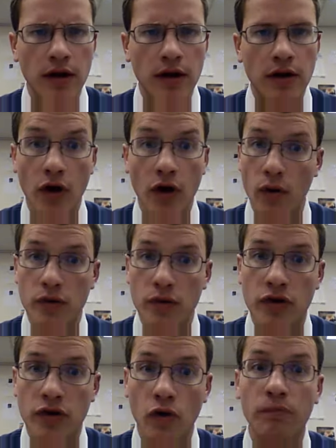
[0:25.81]
Those
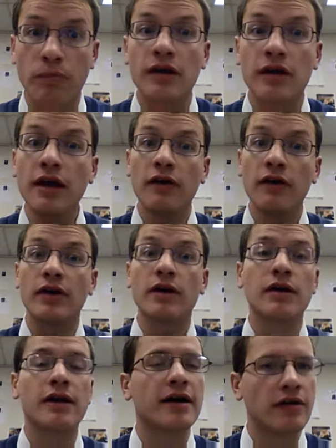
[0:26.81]
who believe in
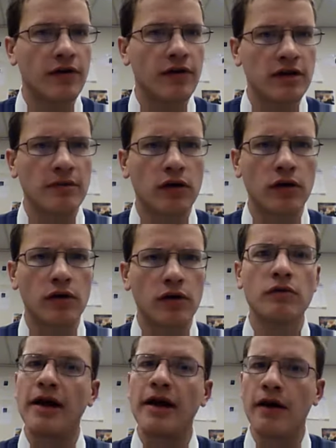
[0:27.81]
collectivism
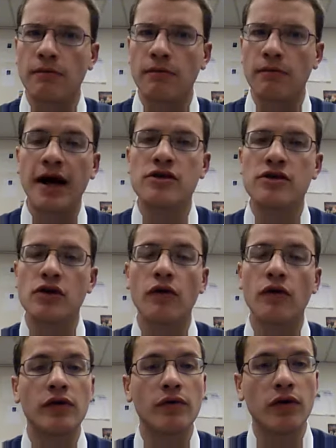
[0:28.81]
include Mayor de Blasio
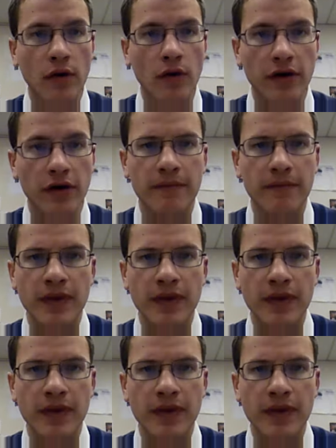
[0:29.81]
of New York,